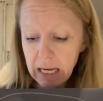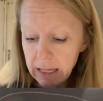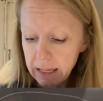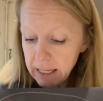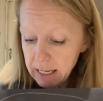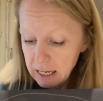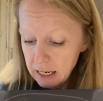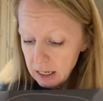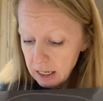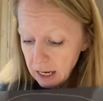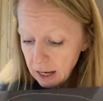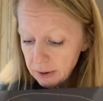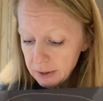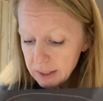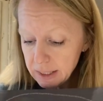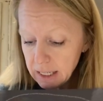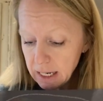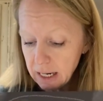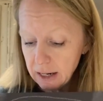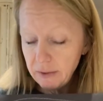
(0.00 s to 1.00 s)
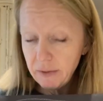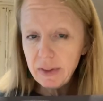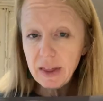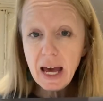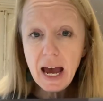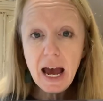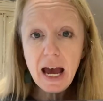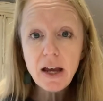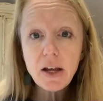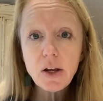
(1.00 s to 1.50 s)
Then outside of
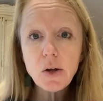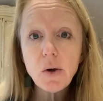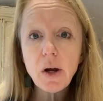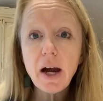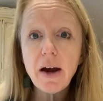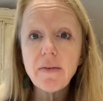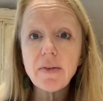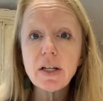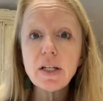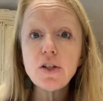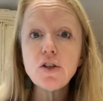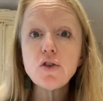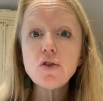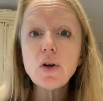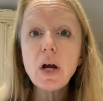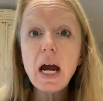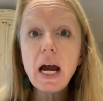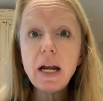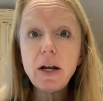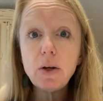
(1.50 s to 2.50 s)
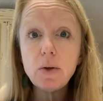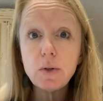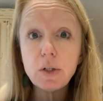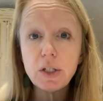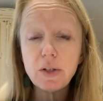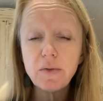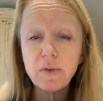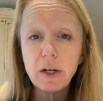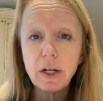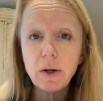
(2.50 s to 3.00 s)
that, you have the
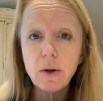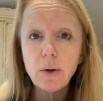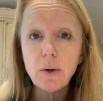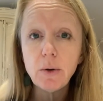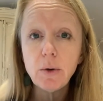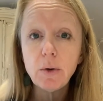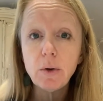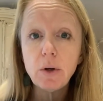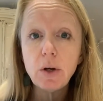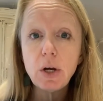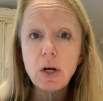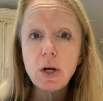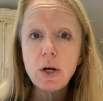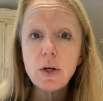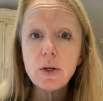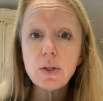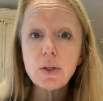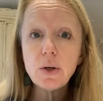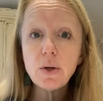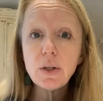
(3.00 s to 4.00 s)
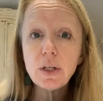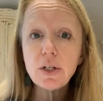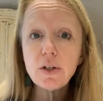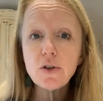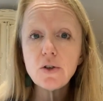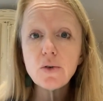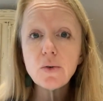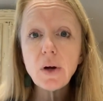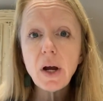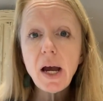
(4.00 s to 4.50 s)
stratosphere. So the
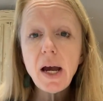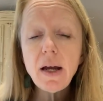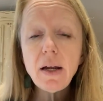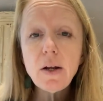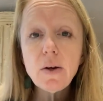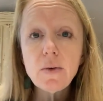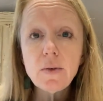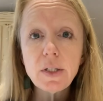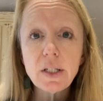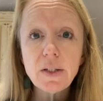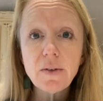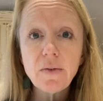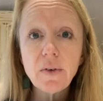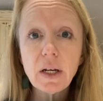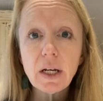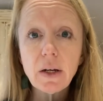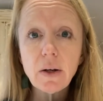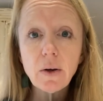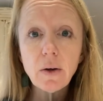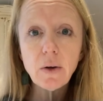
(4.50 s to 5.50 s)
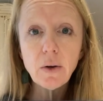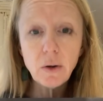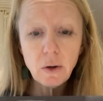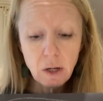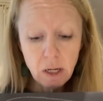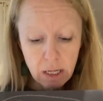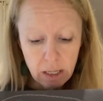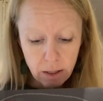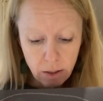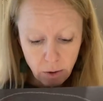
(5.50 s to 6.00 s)
stratosphere,
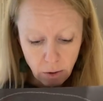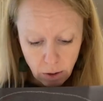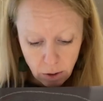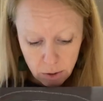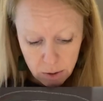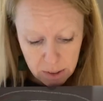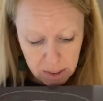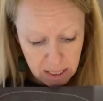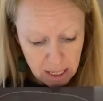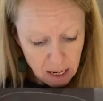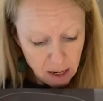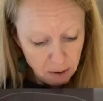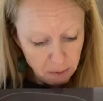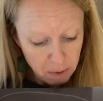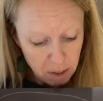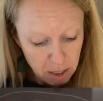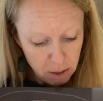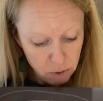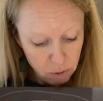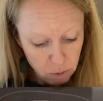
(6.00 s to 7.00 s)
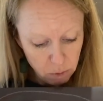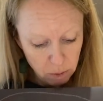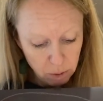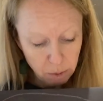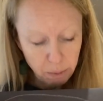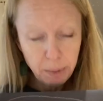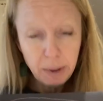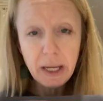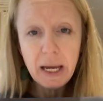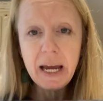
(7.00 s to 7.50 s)
there are some, I drew a
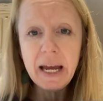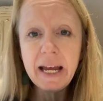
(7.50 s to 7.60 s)
little plane